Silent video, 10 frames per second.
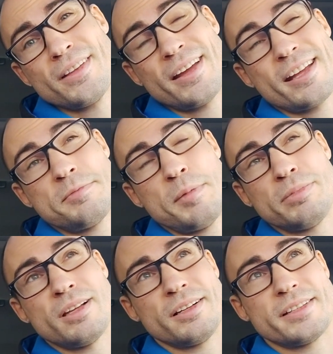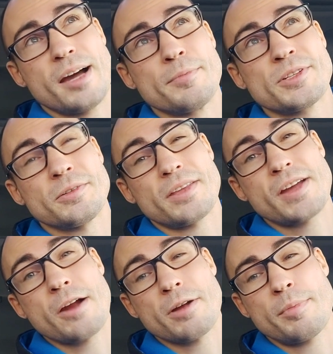that had to be plugged up. So the
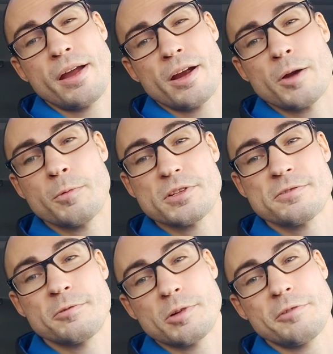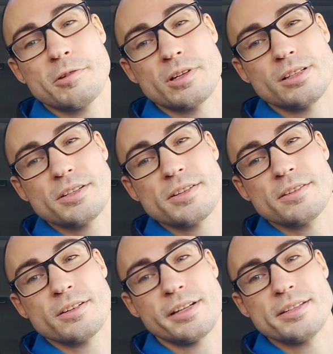tire repair was
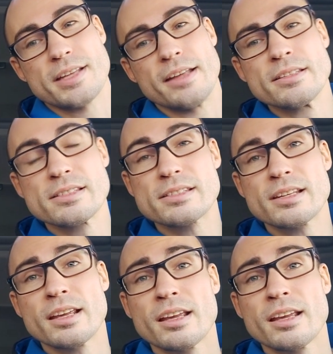$44.30.